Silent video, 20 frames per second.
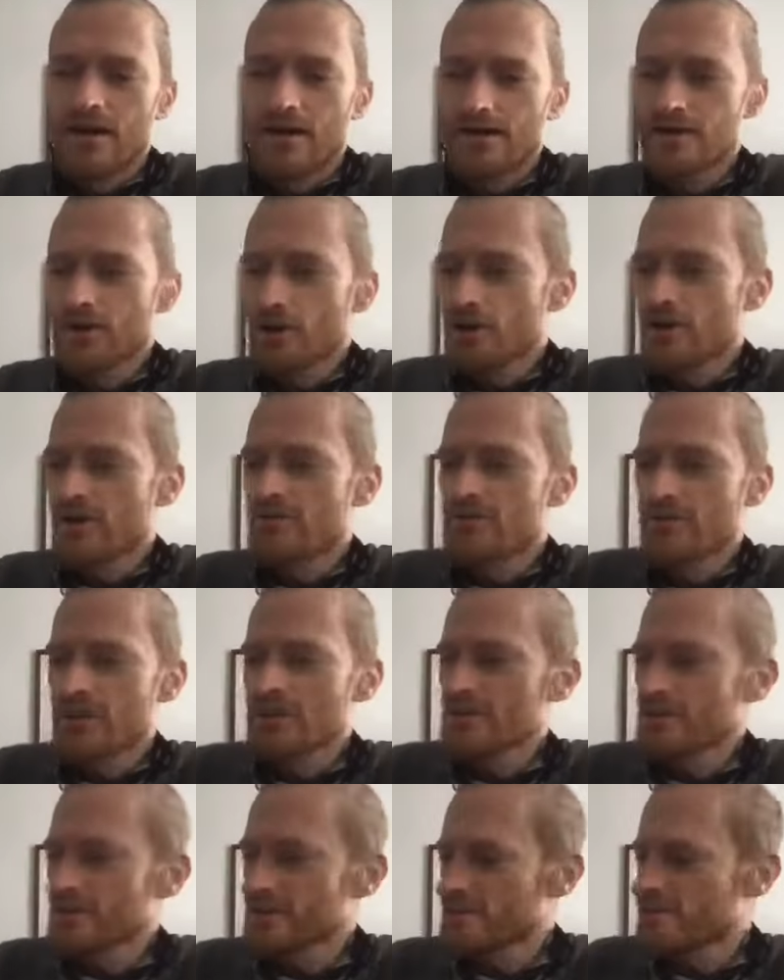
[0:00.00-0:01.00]
you know, have
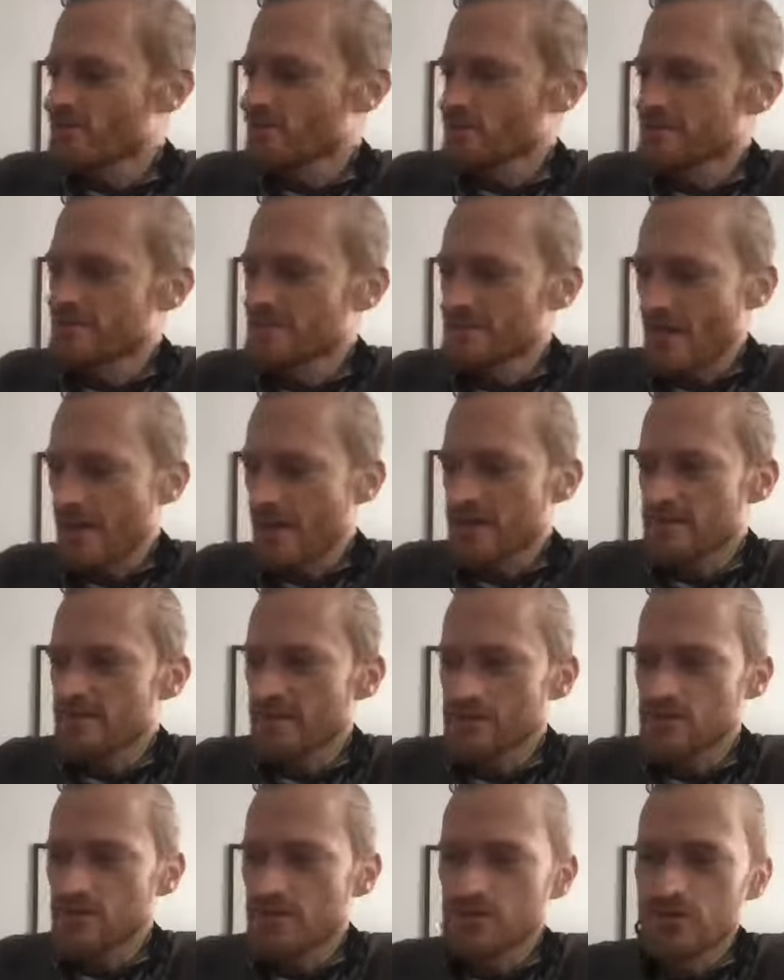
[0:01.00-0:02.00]
been like sort of side
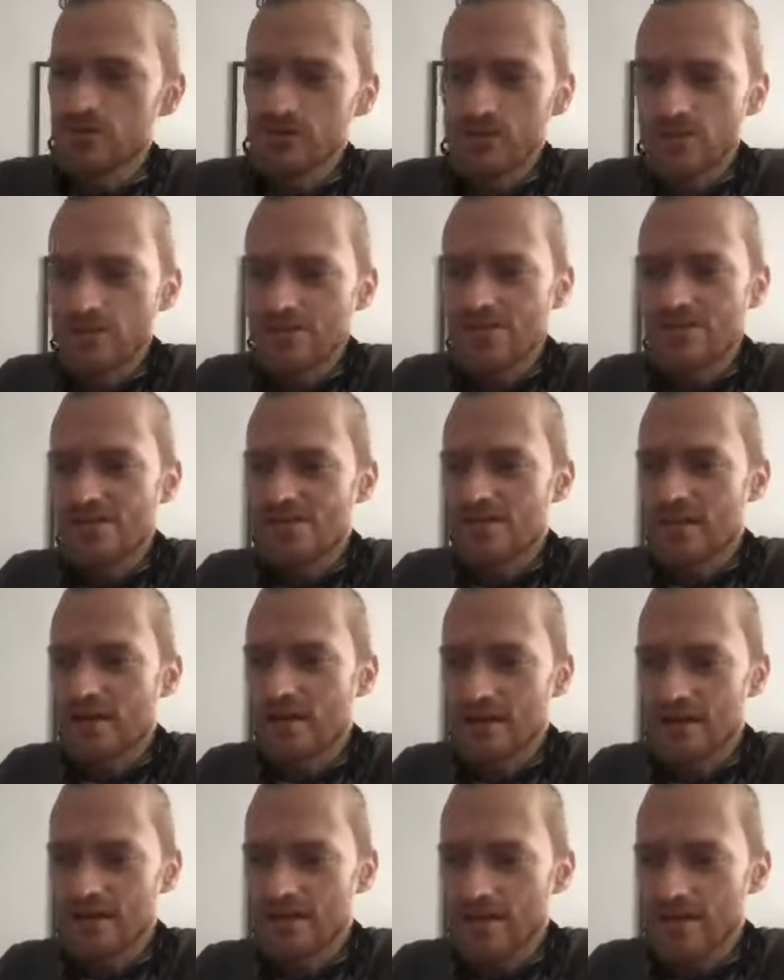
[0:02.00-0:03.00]
ventures,
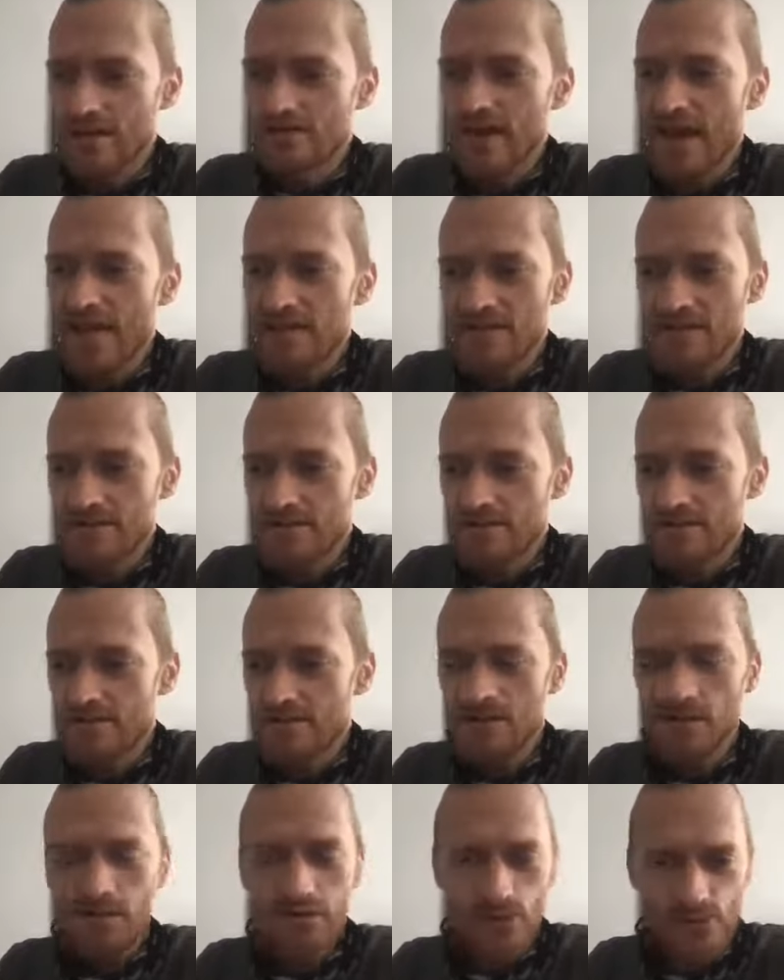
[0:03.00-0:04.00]
and I've had to
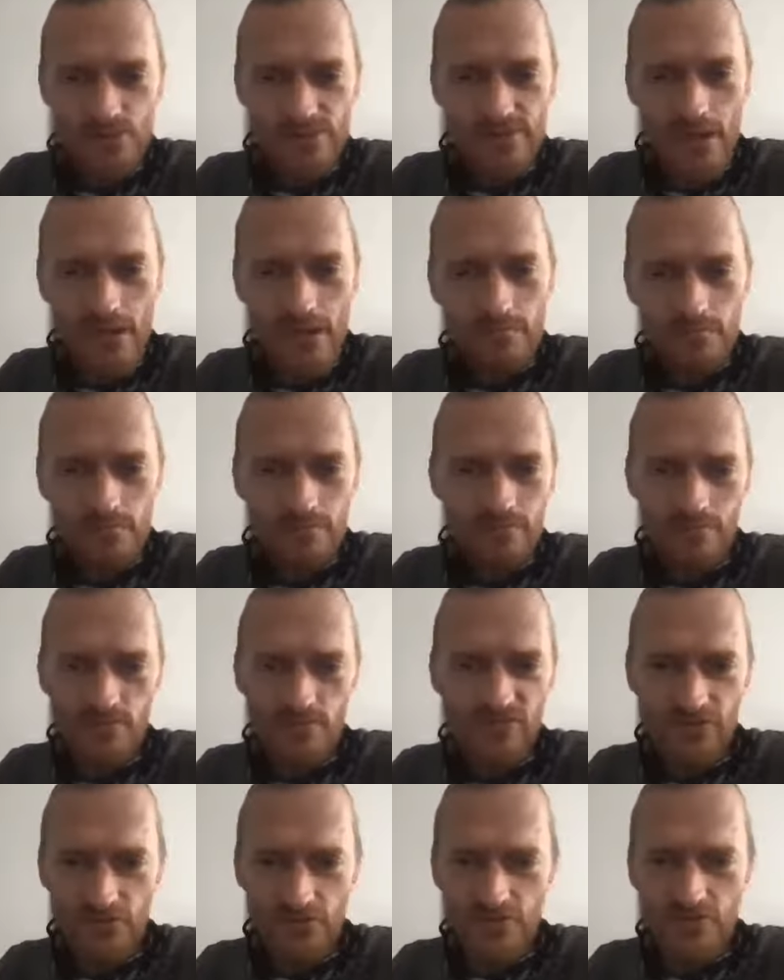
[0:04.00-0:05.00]
close them
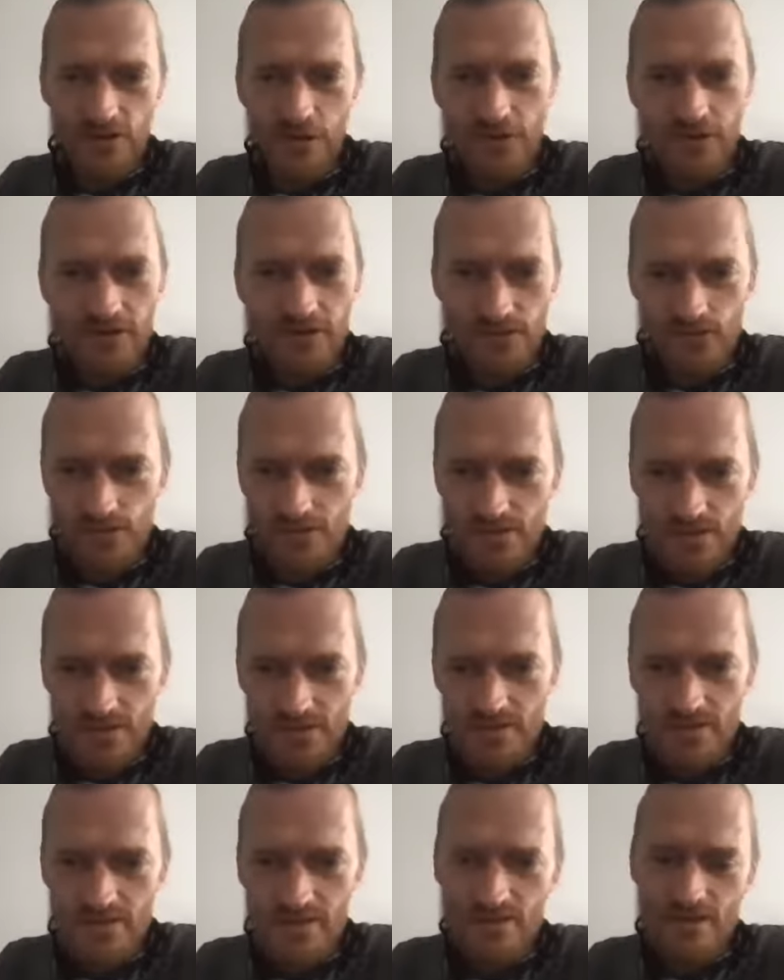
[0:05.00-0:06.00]
for various
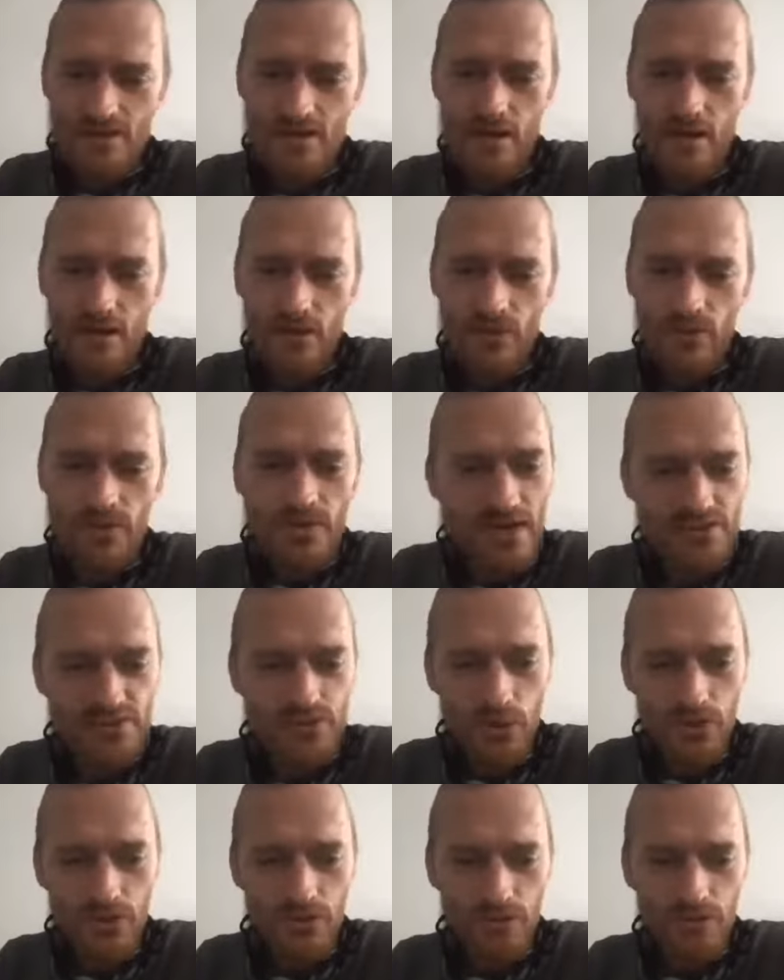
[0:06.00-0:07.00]
reasons. The
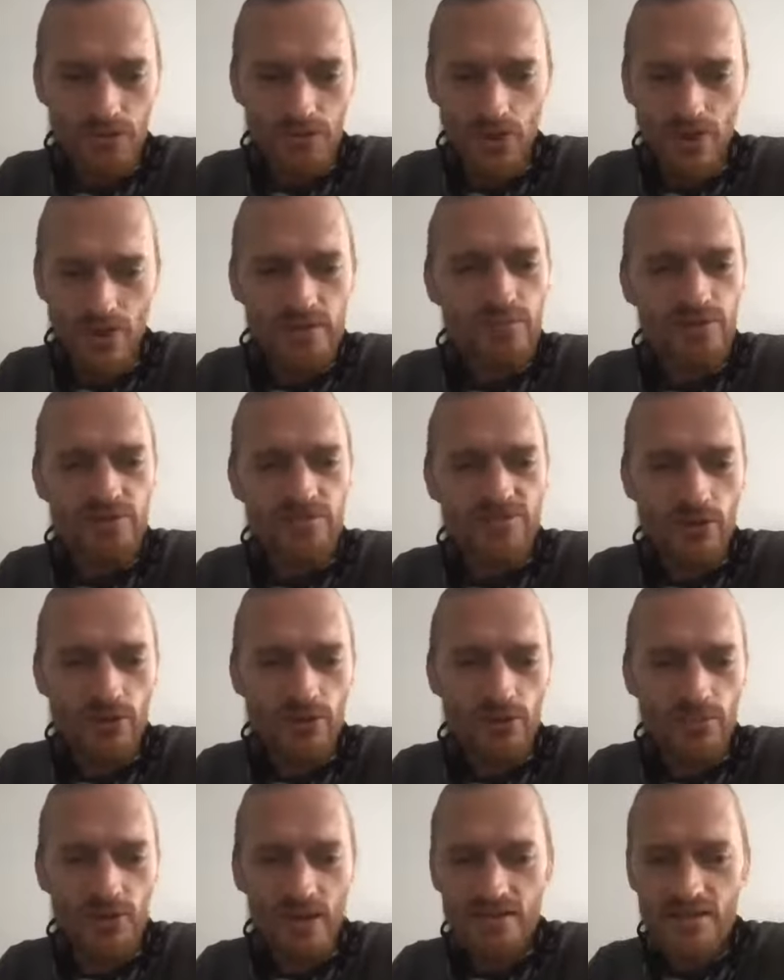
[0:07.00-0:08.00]
last one right before
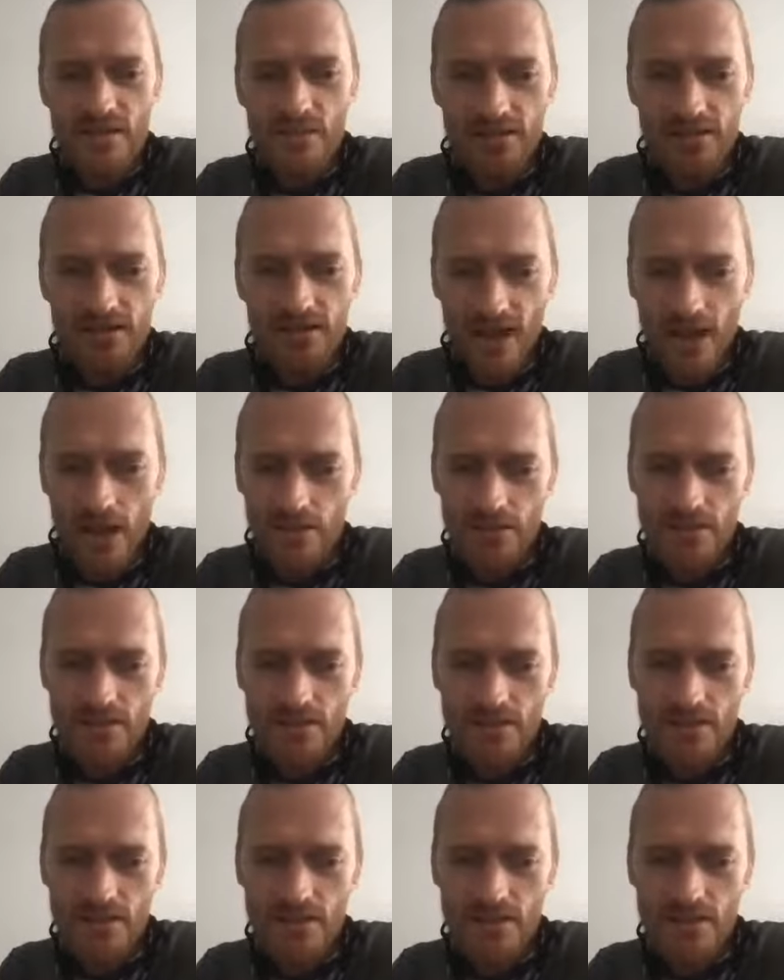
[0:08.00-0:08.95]
the pandemic happened.